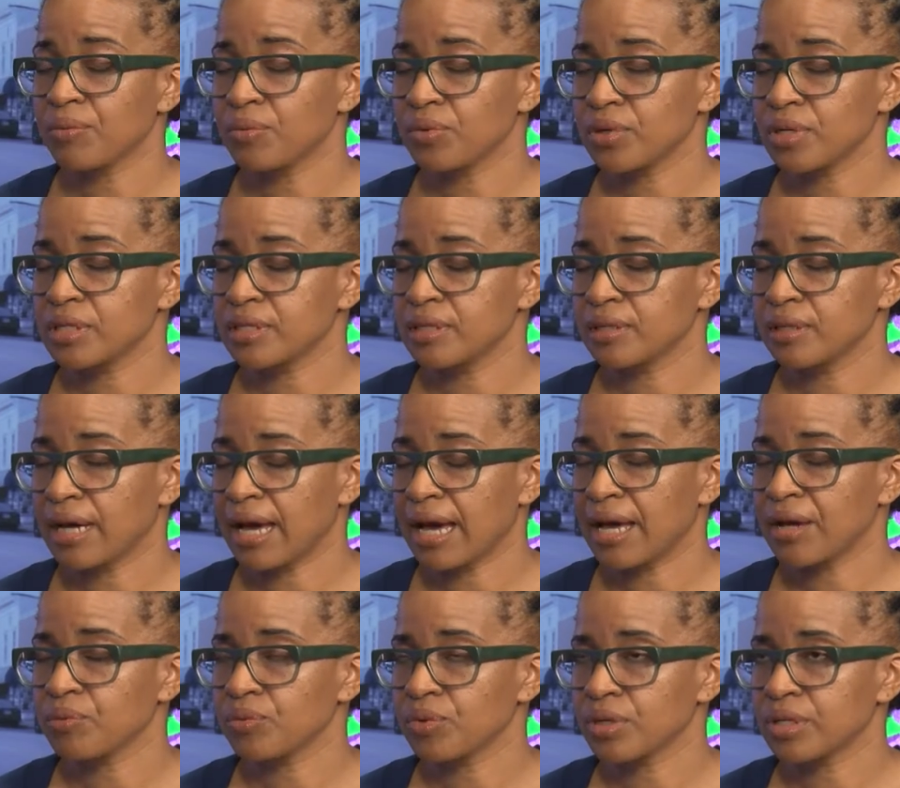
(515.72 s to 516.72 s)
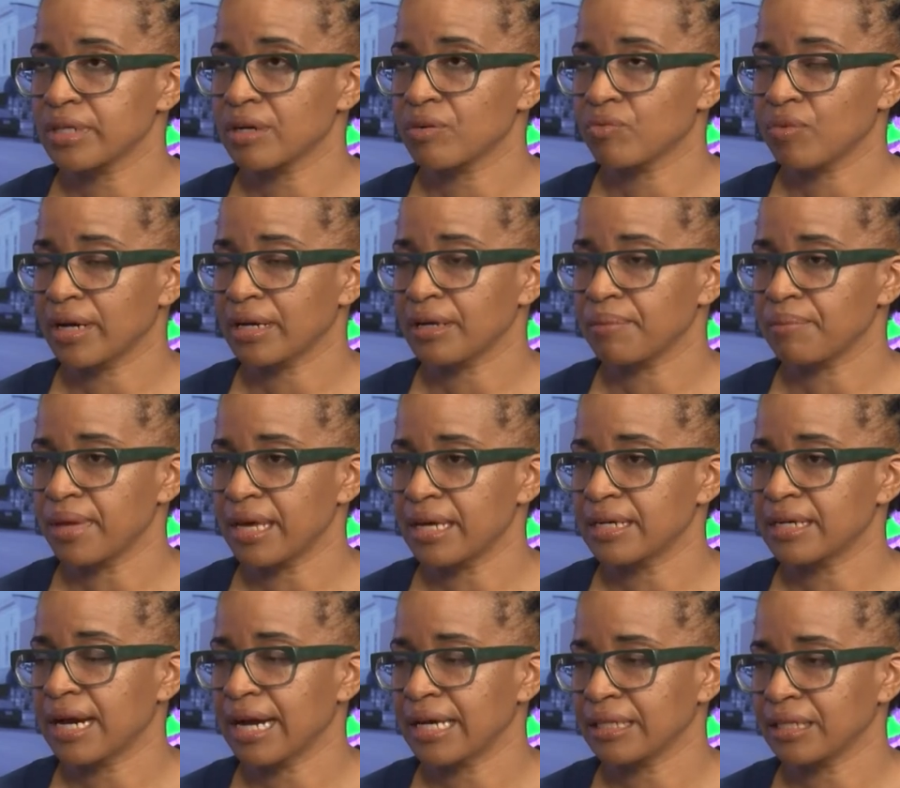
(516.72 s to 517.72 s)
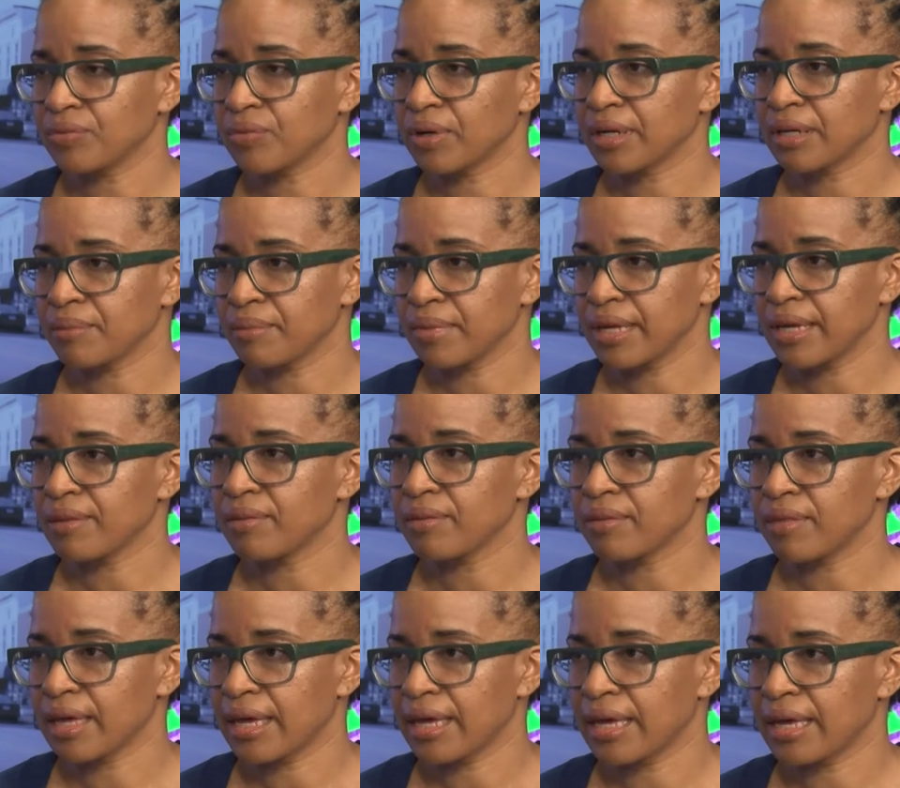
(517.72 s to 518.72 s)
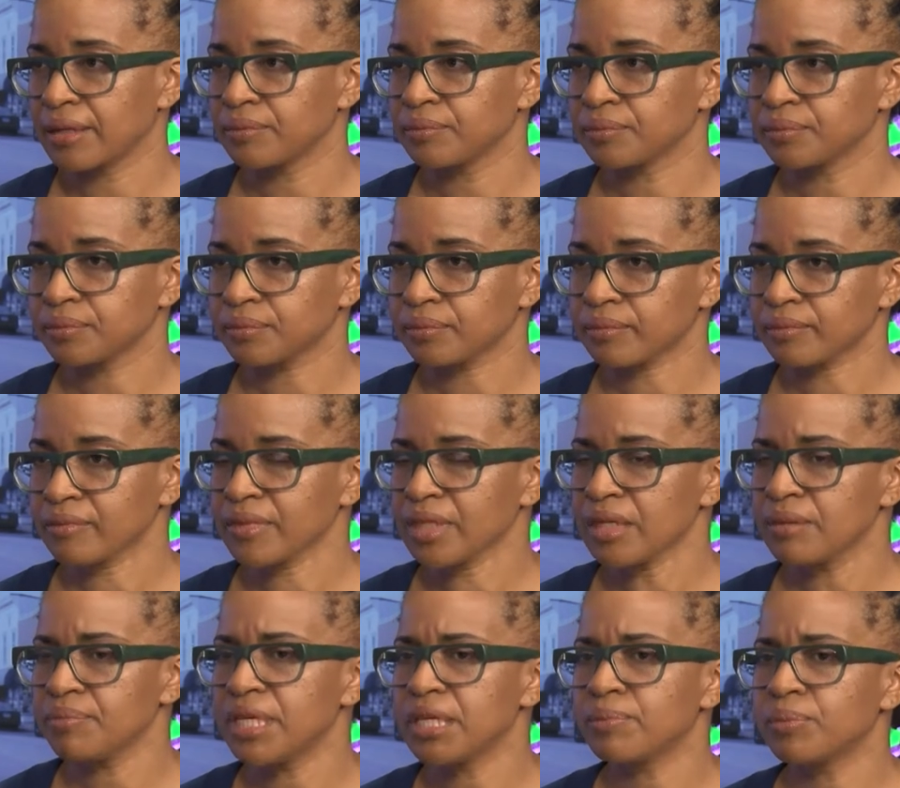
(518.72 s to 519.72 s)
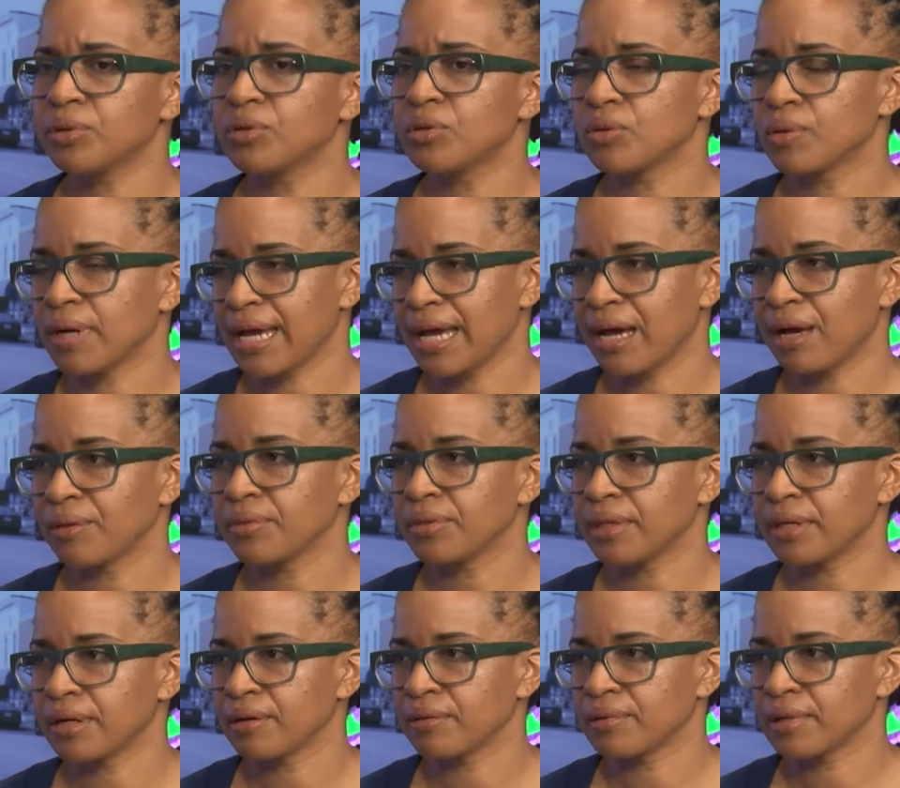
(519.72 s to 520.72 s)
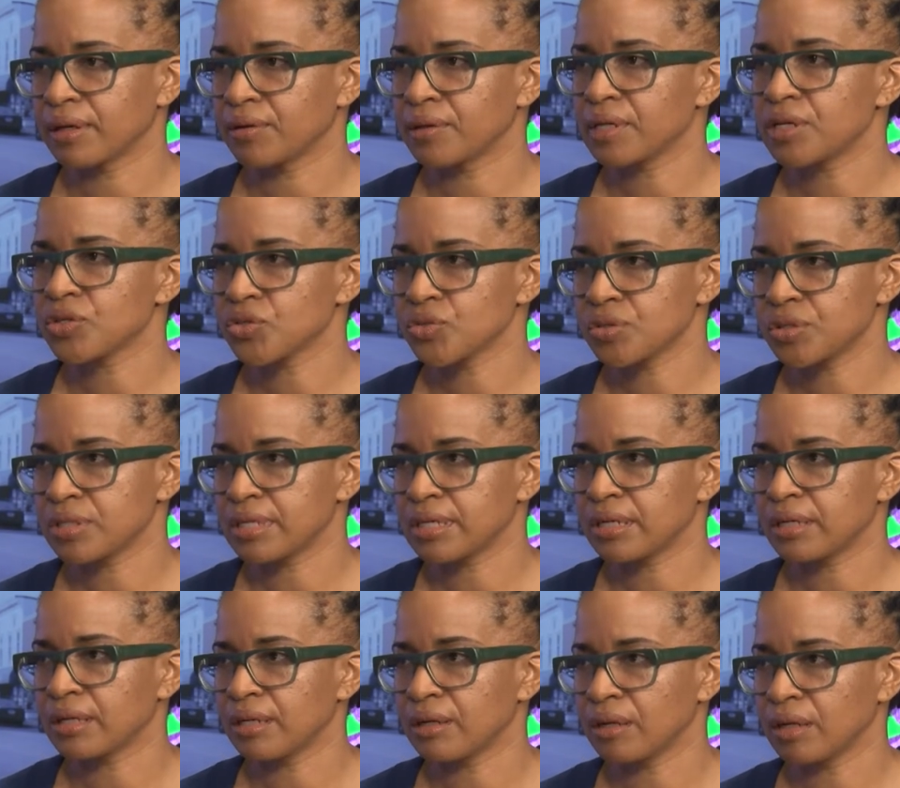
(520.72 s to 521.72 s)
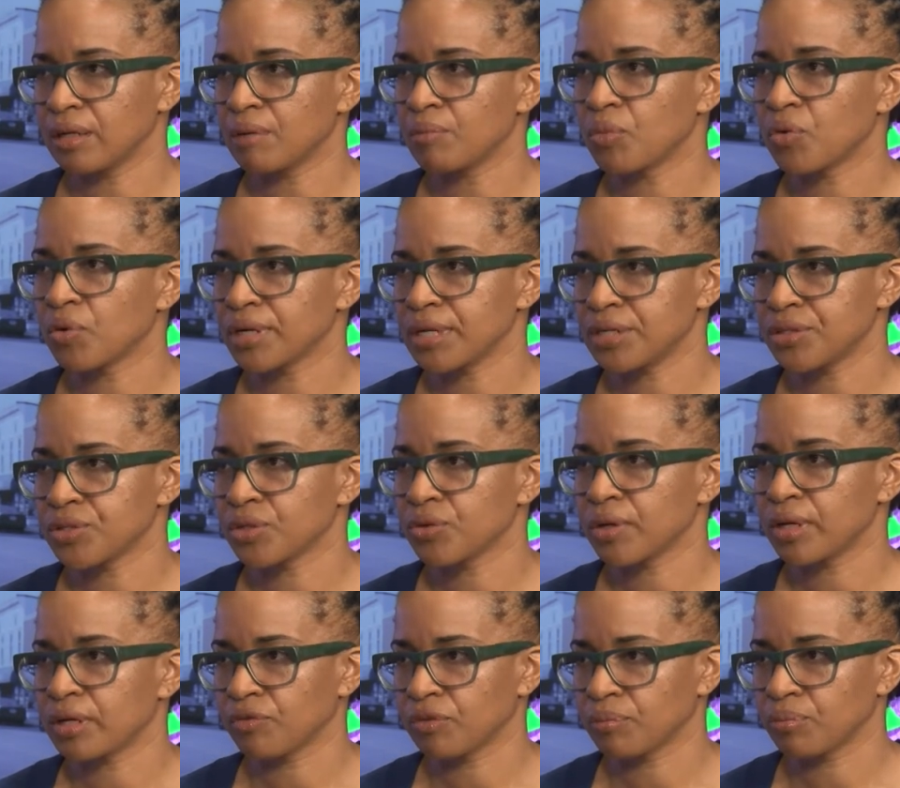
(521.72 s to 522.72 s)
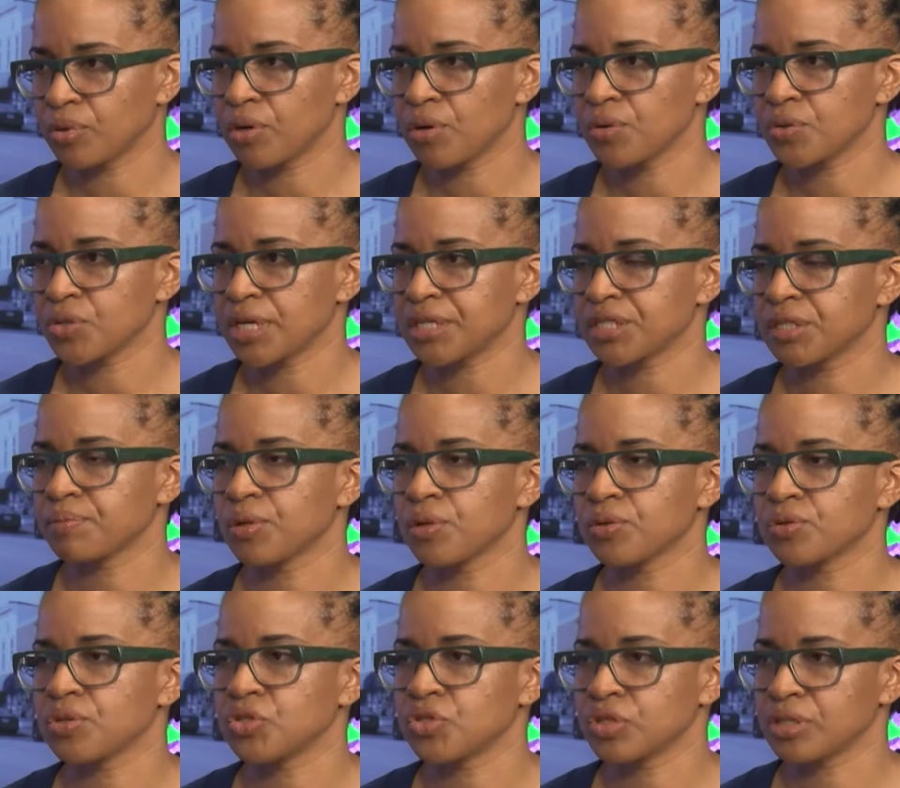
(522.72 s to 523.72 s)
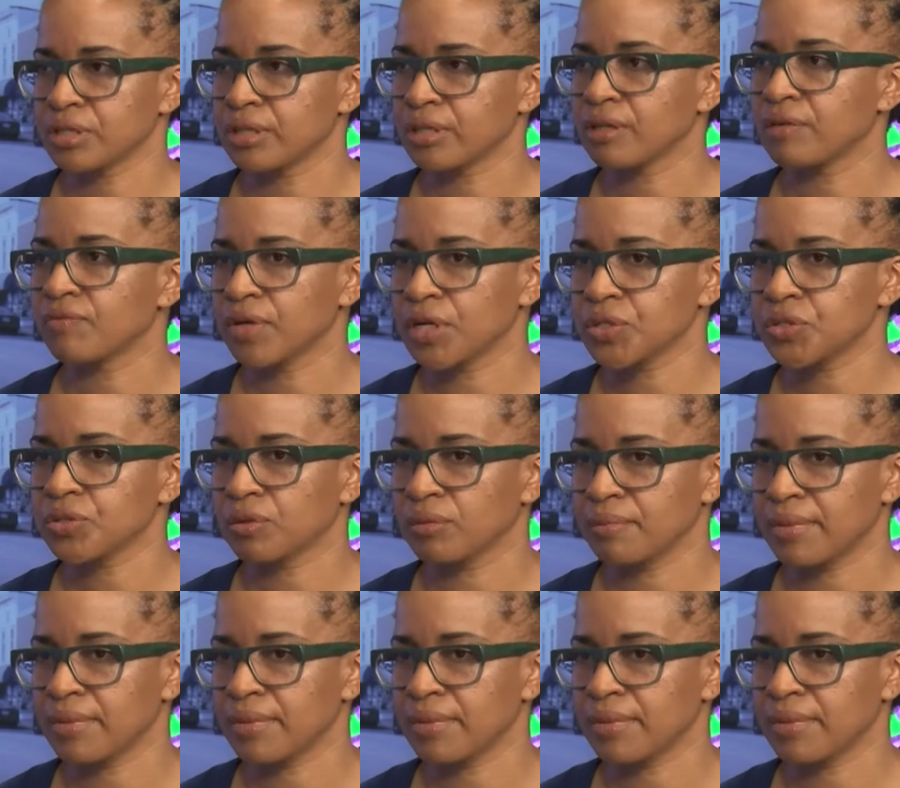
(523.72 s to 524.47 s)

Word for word: would I would uh, recommend highly recommend that people who are out there that are interested in a, in a, more integrative approach as opposed to just the conventional